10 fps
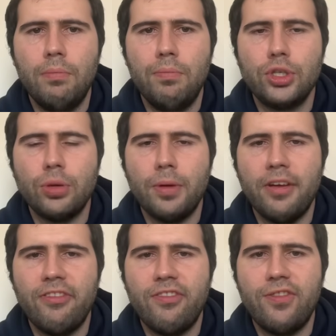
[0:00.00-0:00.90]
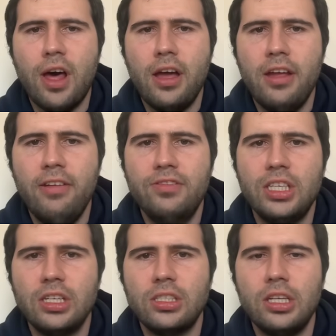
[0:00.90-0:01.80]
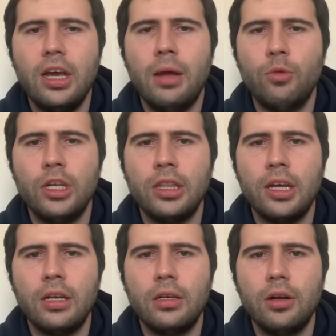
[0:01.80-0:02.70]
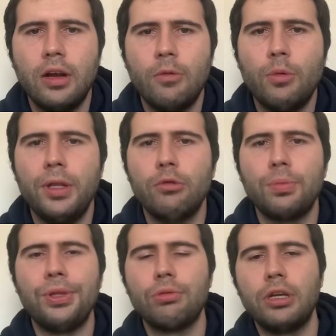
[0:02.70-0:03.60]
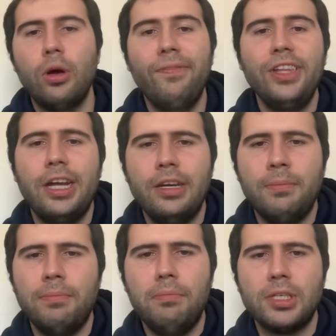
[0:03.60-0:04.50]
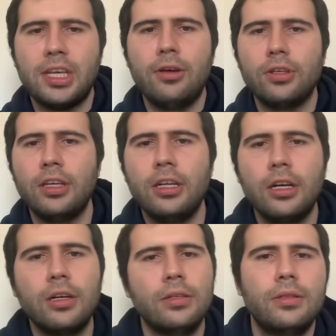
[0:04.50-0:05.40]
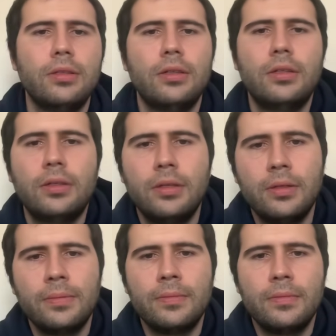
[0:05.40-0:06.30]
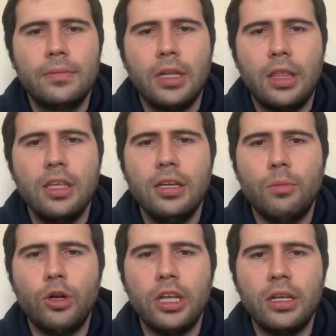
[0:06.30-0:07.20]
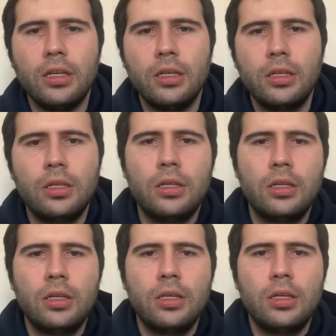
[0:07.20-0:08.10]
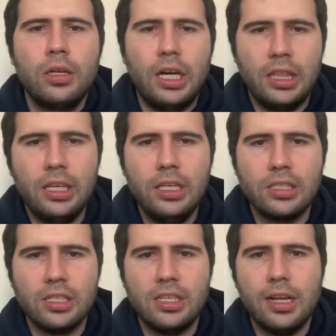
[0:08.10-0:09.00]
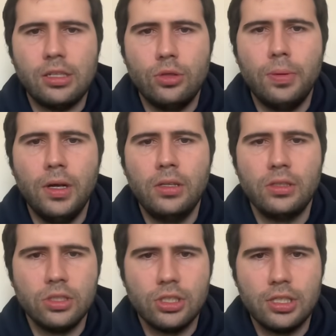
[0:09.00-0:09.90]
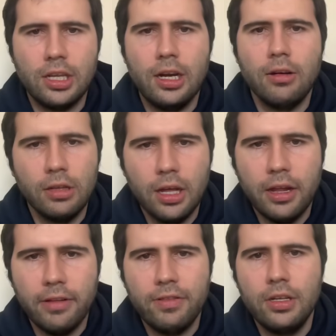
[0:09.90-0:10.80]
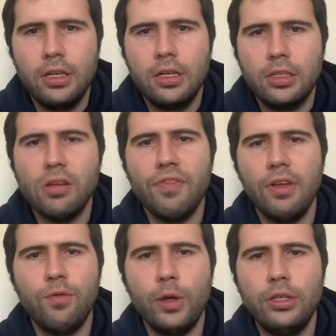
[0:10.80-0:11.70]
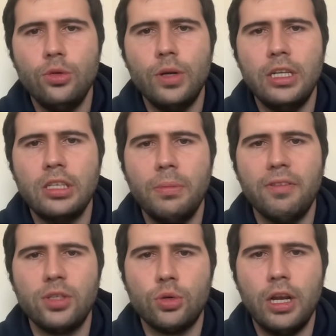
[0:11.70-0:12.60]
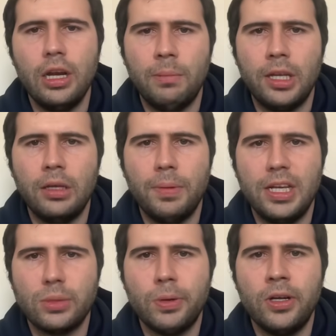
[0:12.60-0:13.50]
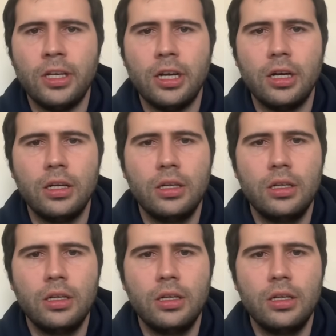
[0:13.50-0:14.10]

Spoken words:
Bishop f5 takes... Yeah, I'm winning that. All right, we'll play rook b3. Hopefully I didn't miscalculate here. I think I'm winning. I think he has to sack 2 pawns just to get out alive. Because if we do any type of trade, I'm getting a passed pawn here.